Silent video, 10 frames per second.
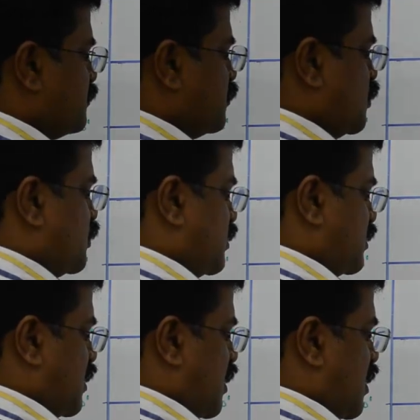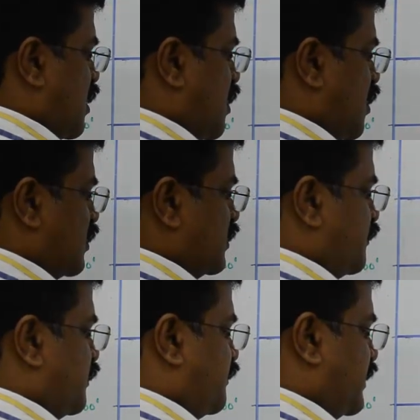moon on the
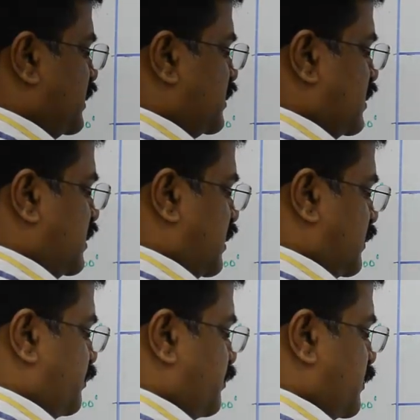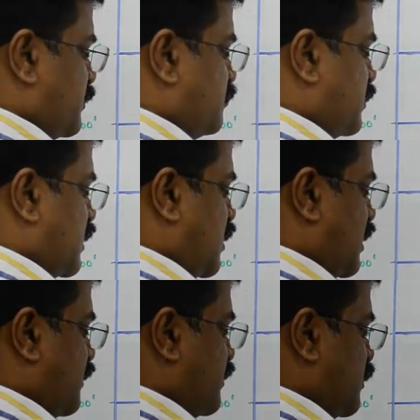15th degree, but not
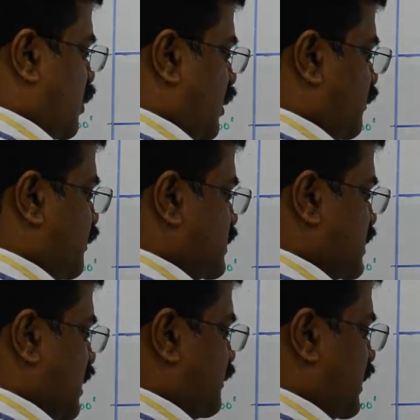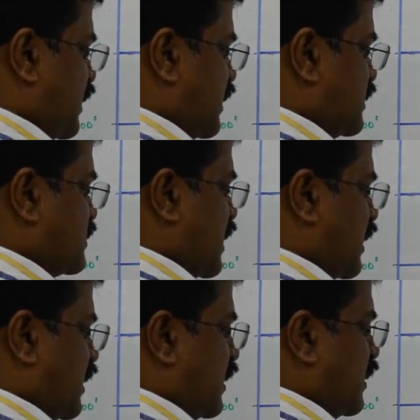every one of us have it
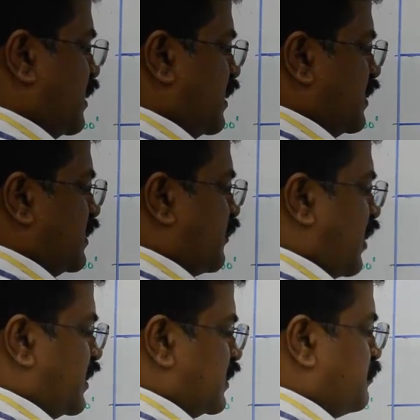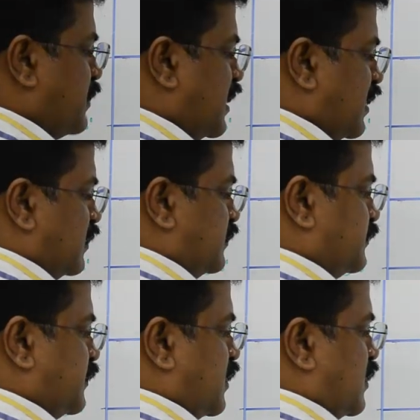exactly right in the middle.
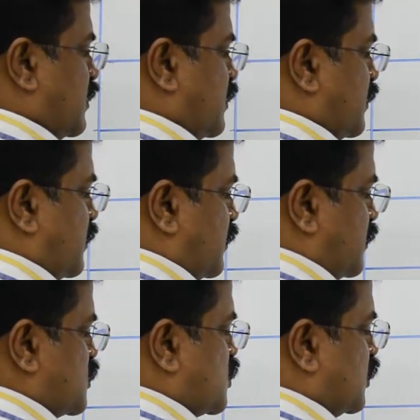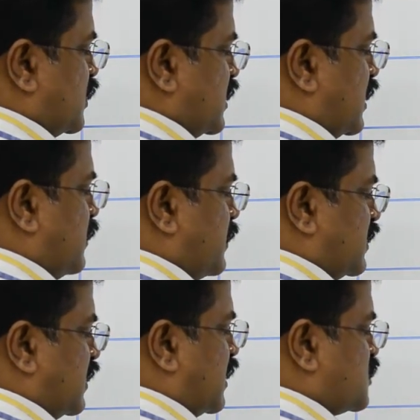So the general
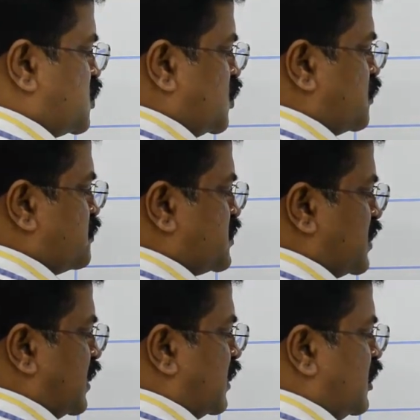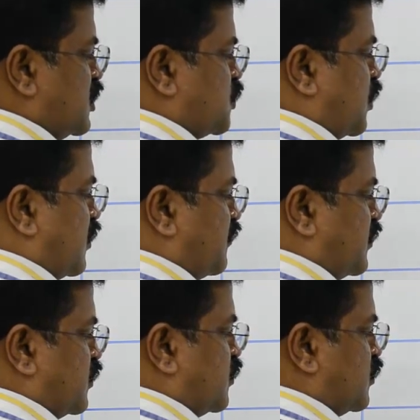method assumes that each one of
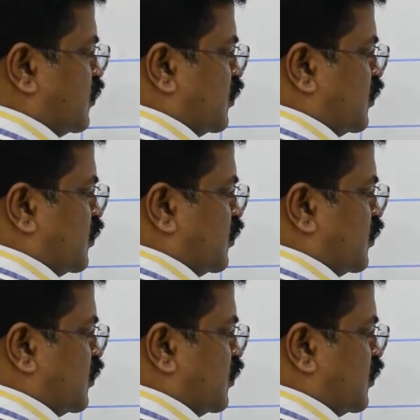you